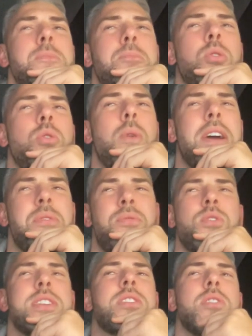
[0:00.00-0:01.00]
the ball away
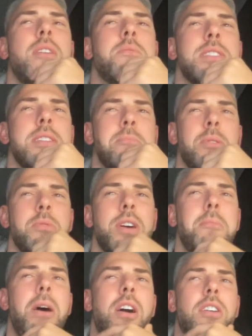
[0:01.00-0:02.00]
3 times in the
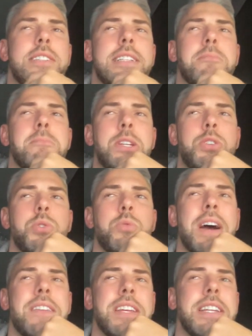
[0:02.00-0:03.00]
build-up. Harding, Mitchell,
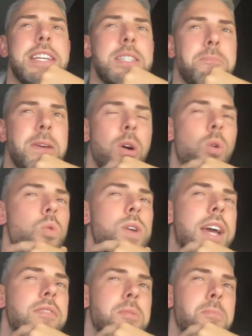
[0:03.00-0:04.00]
and then Nisbet all
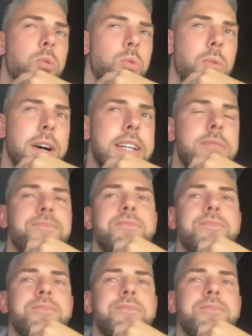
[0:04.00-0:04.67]
gave the ball away.